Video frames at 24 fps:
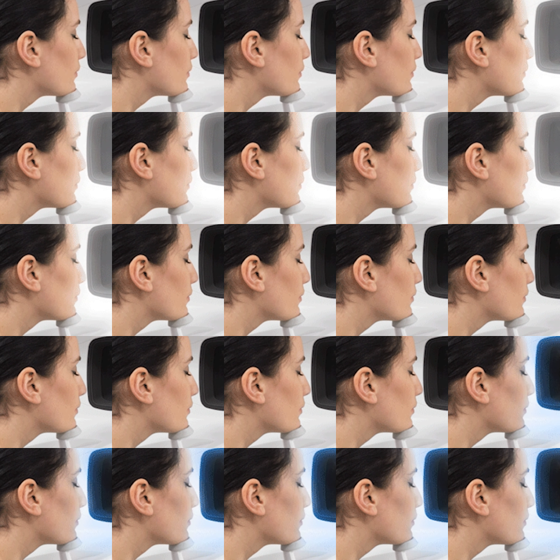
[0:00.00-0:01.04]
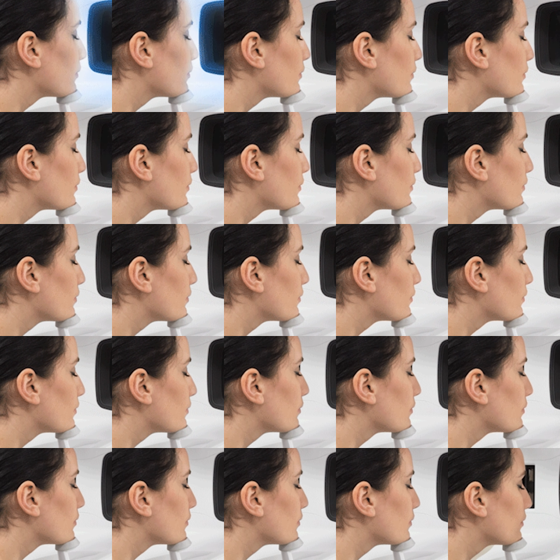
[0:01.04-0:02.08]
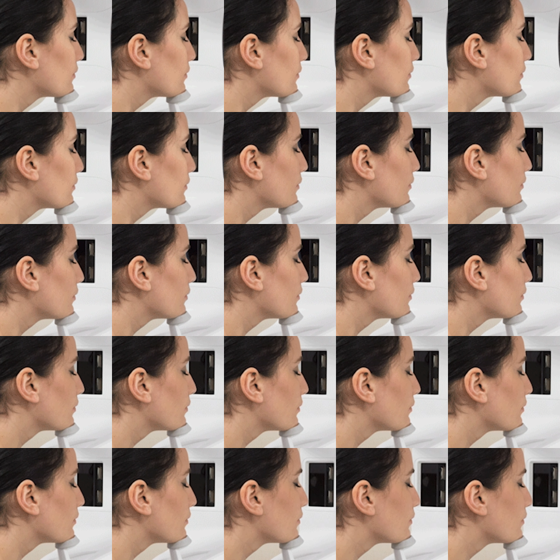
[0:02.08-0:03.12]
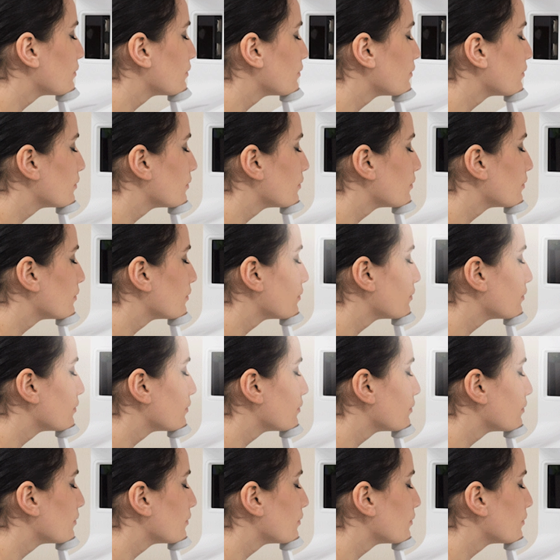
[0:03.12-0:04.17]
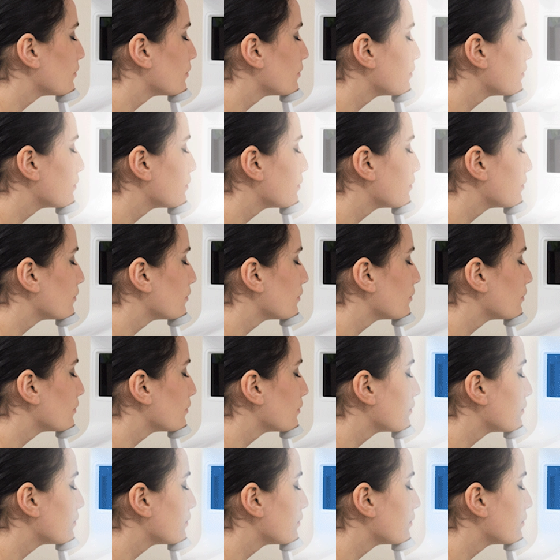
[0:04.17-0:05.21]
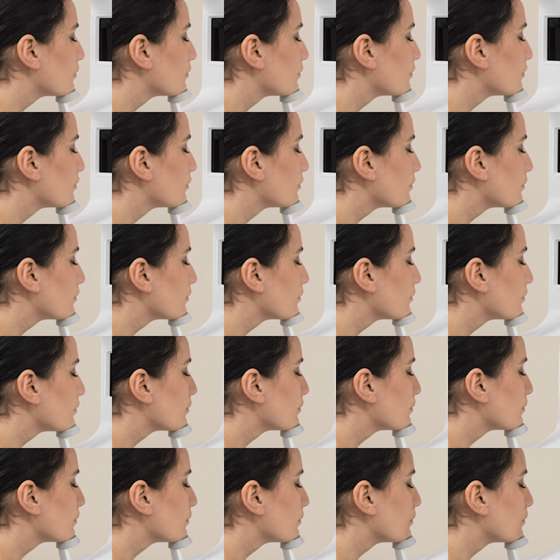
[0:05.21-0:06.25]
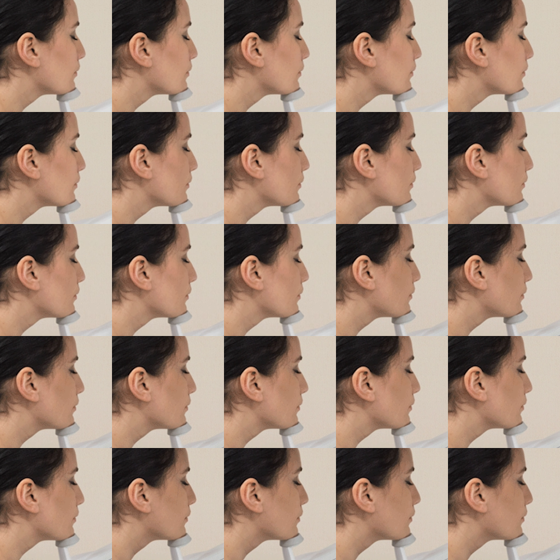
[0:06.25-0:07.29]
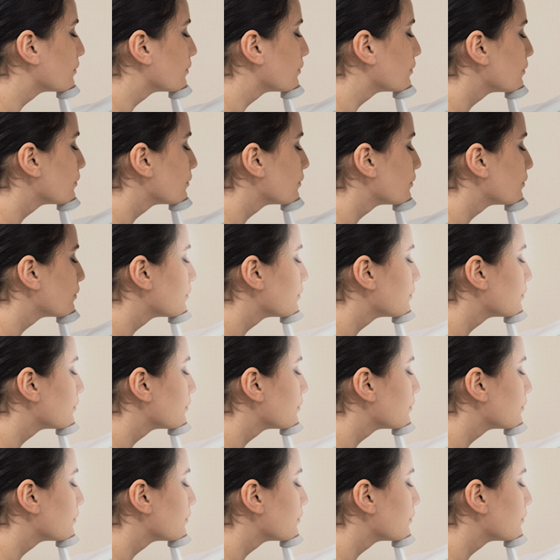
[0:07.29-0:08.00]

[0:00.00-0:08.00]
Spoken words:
The person shown says nothing.